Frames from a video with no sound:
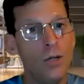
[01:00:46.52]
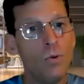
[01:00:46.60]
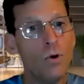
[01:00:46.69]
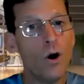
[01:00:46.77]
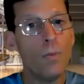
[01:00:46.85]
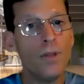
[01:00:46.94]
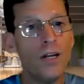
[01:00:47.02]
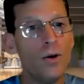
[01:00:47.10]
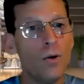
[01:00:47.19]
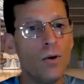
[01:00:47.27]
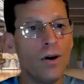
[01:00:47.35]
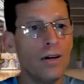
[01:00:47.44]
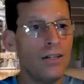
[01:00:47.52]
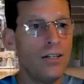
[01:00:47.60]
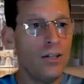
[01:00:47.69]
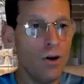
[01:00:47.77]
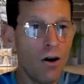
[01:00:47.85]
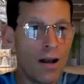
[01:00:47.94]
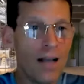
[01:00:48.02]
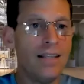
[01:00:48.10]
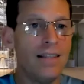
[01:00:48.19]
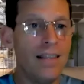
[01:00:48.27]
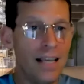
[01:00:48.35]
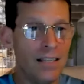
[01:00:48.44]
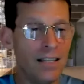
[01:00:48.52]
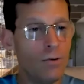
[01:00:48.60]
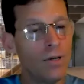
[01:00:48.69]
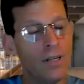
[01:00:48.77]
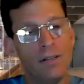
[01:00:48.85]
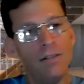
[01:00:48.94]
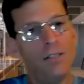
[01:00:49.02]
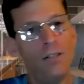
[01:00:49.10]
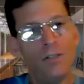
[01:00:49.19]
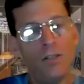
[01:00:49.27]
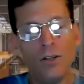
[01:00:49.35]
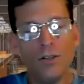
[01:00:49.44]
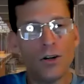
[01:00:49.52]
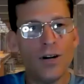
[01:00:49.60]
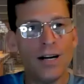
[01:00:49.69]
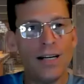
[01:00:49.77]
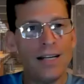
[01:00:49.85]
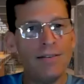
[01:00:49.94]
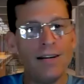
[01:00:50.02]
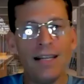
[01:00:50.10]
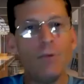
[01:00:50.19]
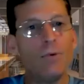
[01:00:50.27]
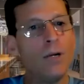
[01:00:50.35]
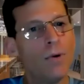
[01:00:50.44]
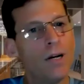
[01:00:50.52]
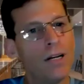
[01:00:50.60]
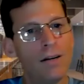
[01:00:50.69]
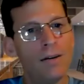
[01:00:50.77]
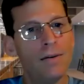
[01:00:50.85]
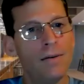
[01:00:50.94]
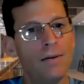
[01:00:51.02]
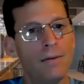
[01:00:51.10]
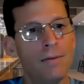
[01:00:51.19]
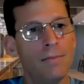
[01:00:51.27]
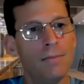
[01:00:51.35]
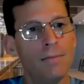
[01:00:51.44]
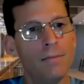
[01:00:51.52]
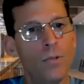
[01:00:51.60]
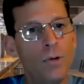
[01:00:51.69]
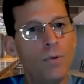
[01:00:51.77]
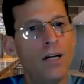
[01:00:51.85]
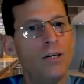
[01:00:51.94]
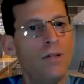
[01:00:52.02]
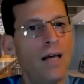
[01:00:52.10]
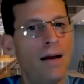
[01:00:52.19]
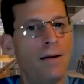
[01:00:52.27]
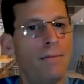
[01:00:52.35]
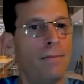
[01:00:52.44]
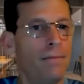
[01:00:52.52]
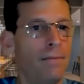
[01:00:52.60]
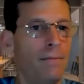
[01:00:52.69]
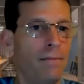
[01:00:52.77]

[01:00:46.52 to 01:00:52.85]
you will open the door to all kinds of things. It'll use your creativity. Then what do you want to do? What do you want to do then?